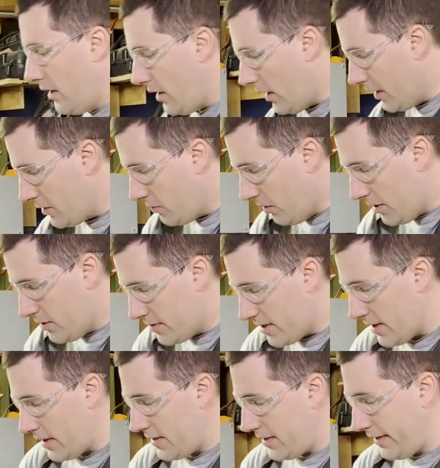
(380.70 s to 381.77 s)
and you want to use a
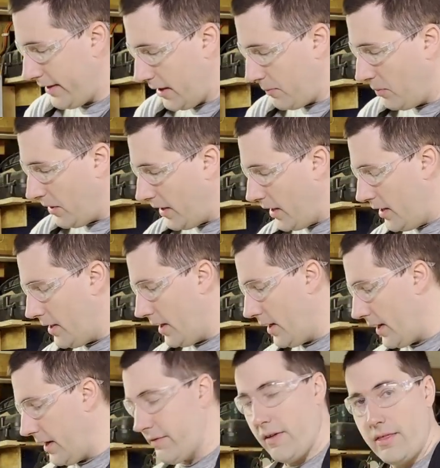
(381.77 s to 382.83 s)
nice thick blade.
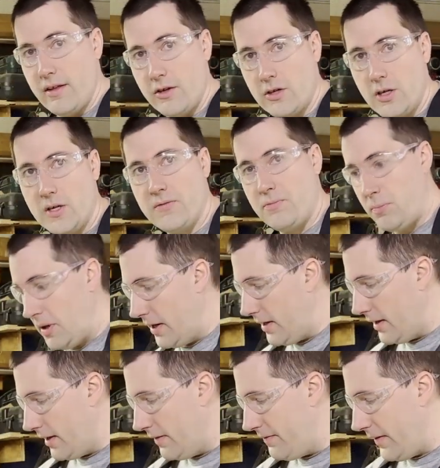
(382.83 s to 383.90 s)
I have a thin kerf
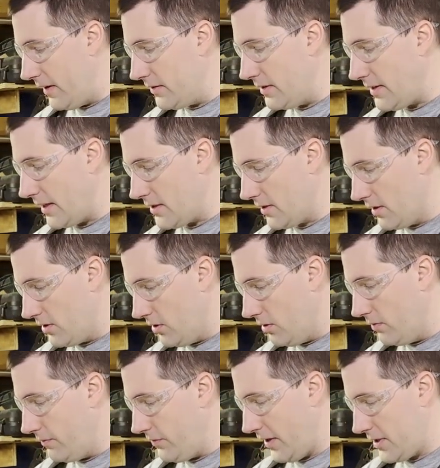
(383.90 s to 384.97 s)
blade and I found that that's a
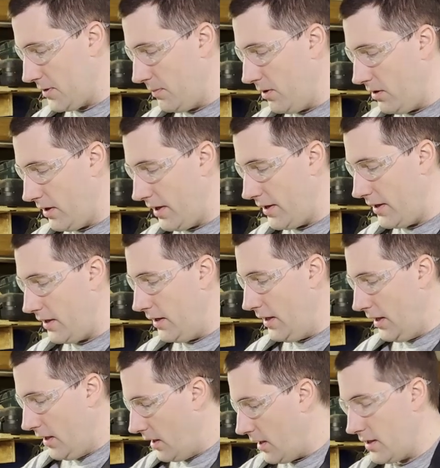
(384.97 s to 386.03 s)
little flexible and it,
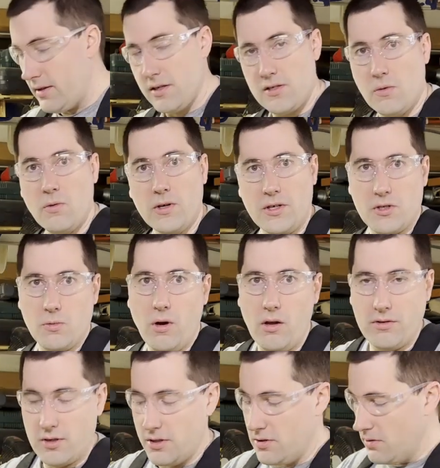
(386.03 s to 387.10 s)
it doesn't work as
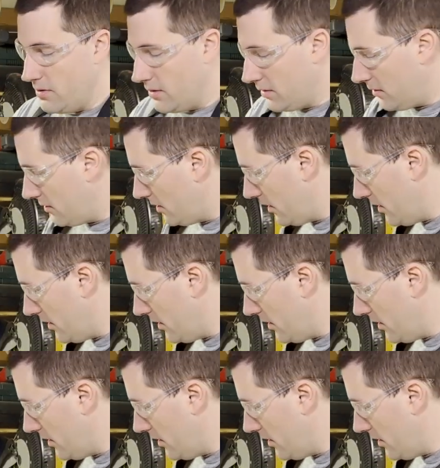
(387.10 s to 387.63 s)
well to do the,